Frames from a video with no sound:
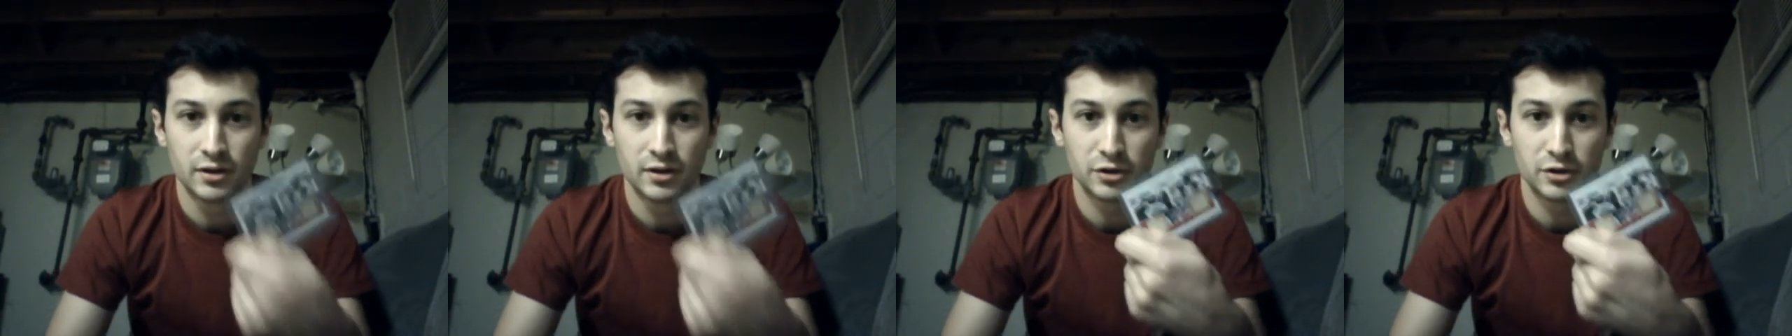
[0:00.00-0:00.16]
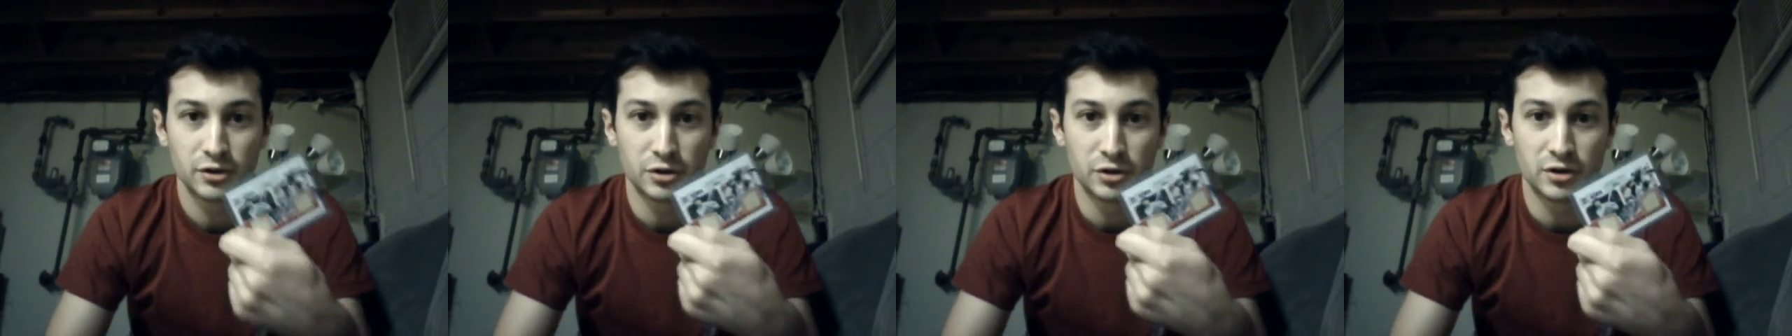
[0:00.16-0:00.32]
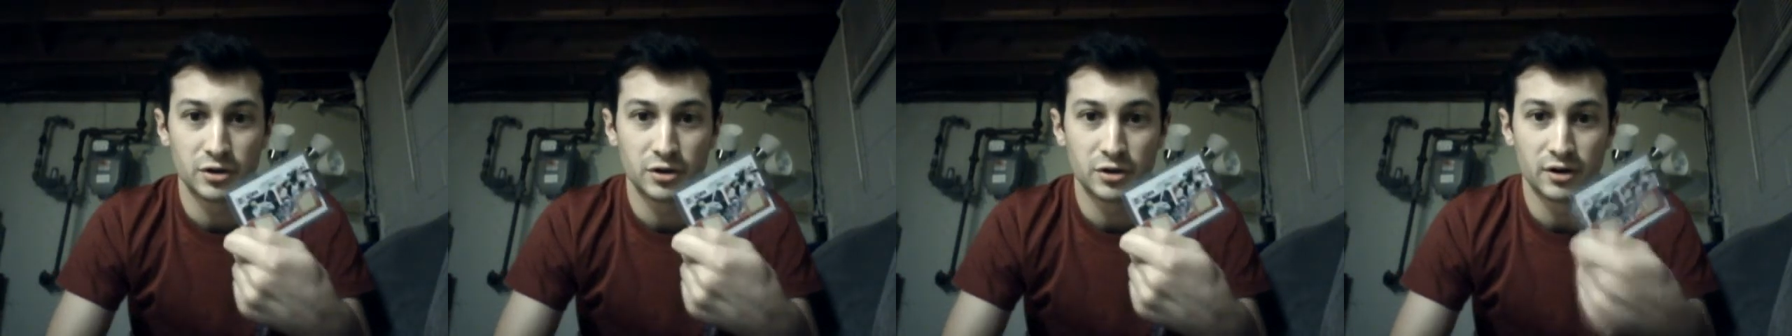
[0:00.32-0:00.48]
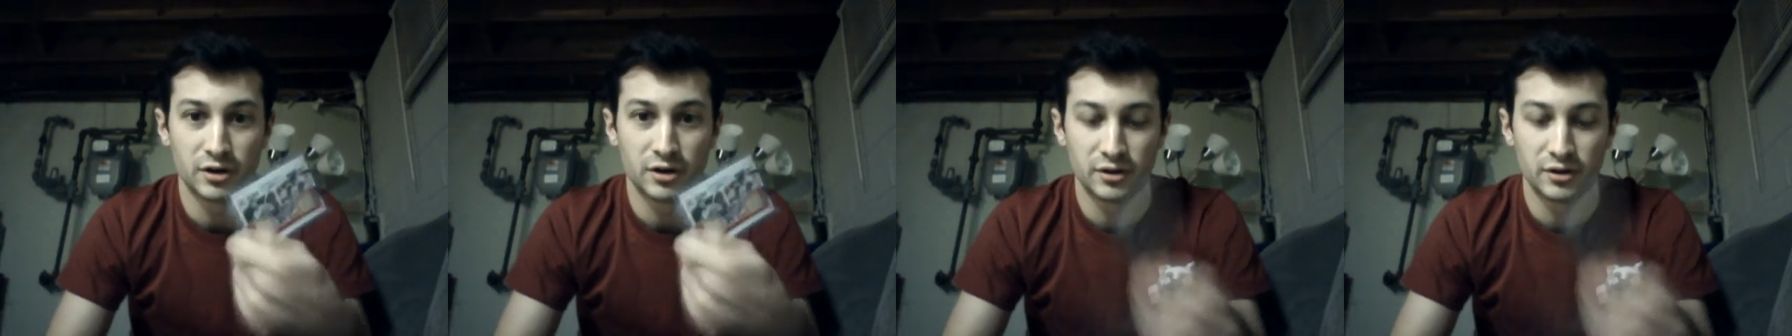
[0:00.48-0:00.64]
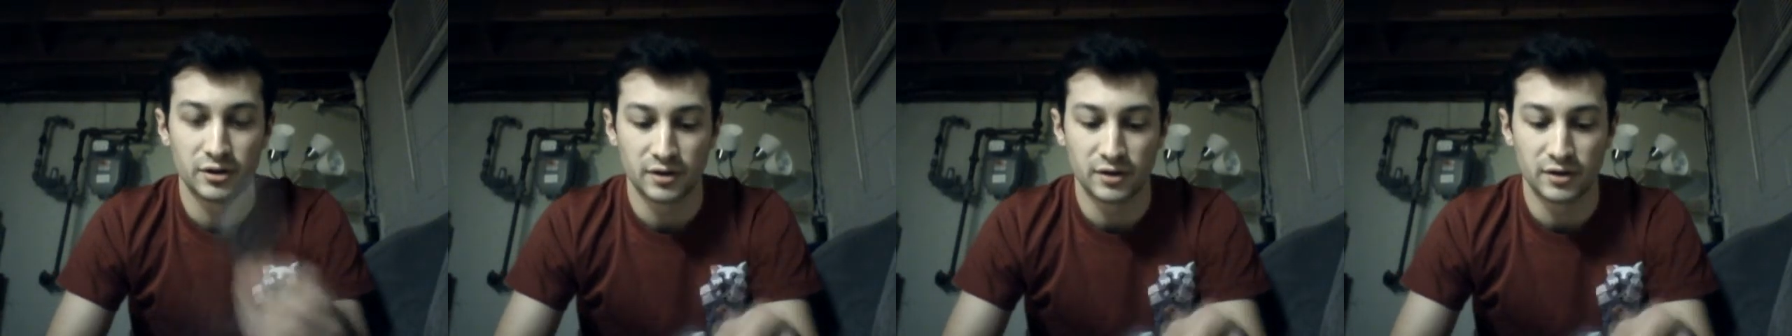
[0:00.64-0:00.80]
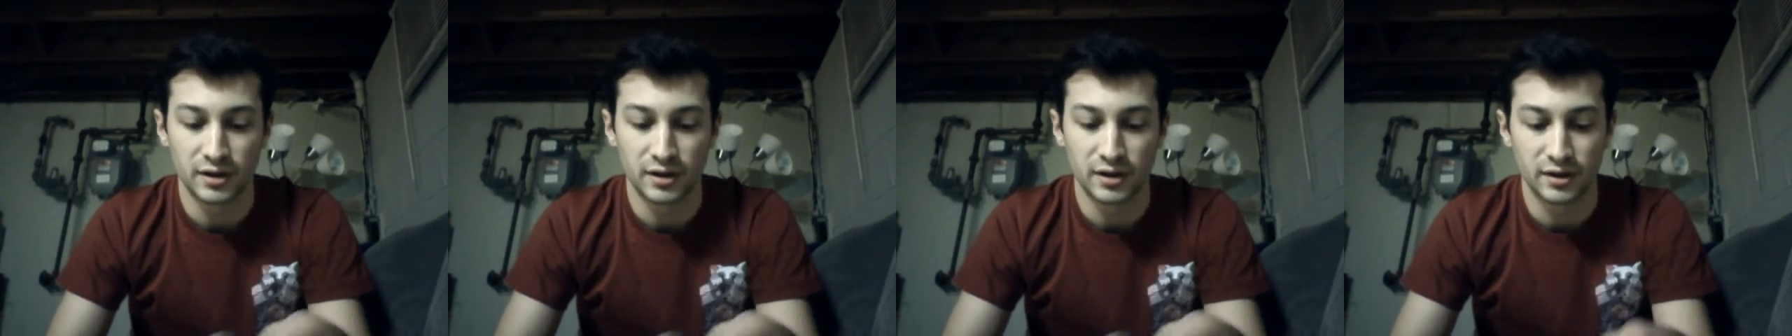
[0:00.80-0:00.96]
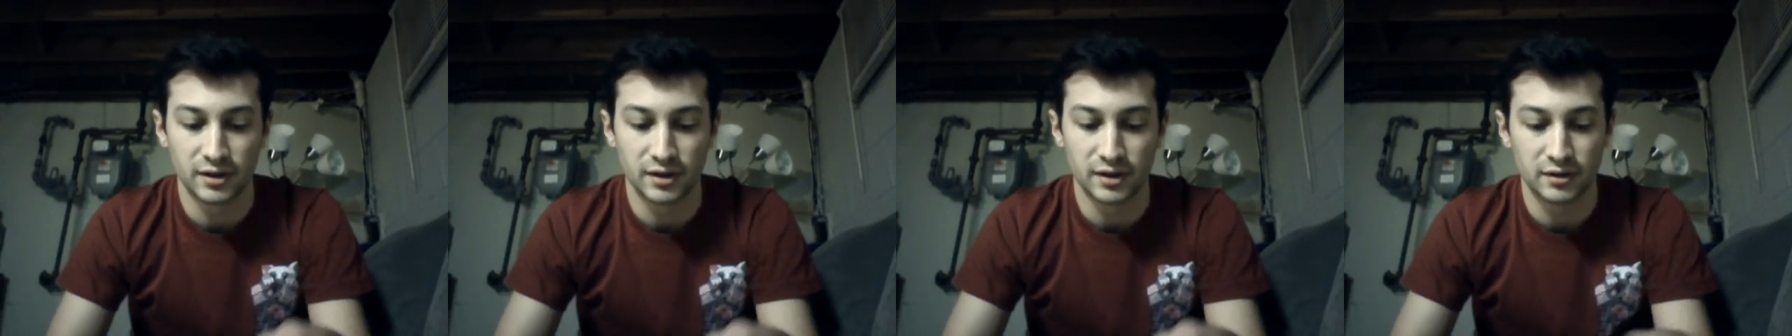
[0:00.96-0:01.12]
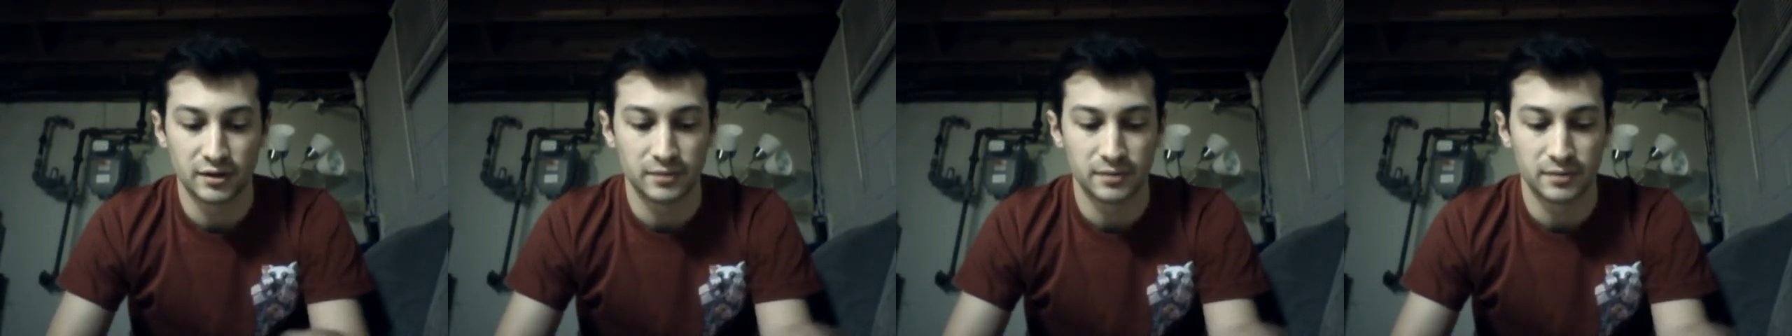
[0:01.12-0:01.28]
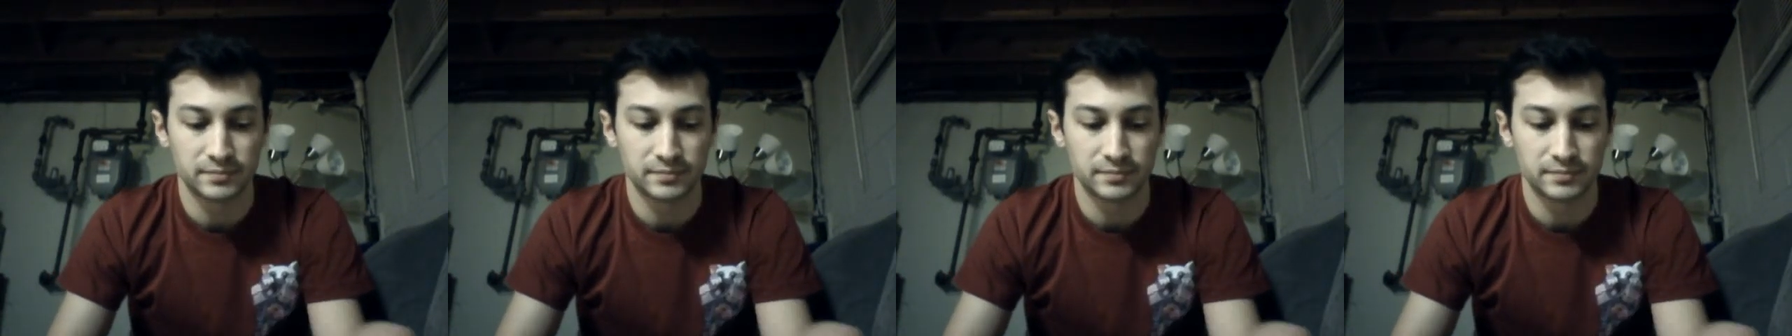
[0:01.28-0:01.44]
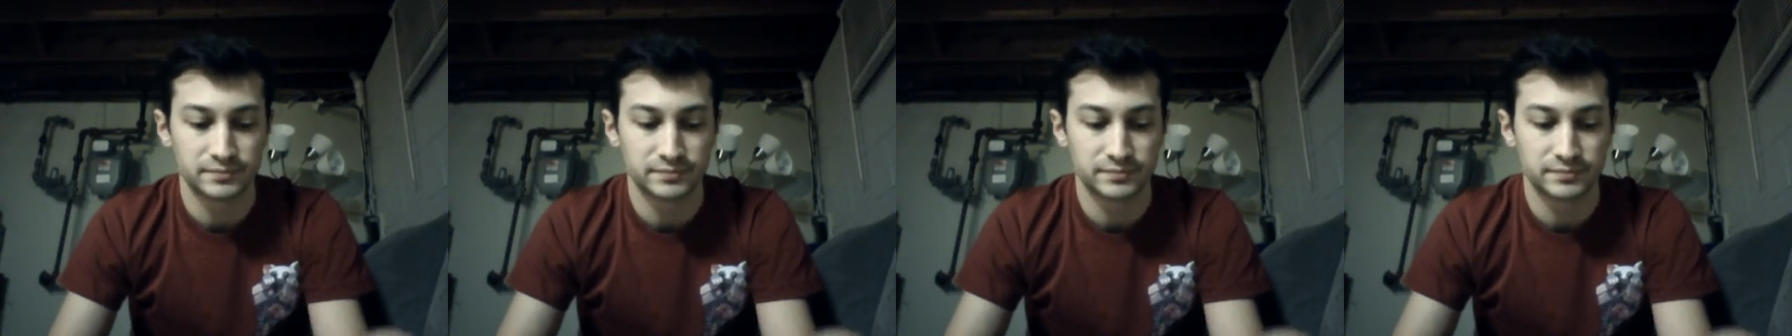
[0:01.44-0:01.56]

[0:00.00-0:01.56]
good card here, and I like it.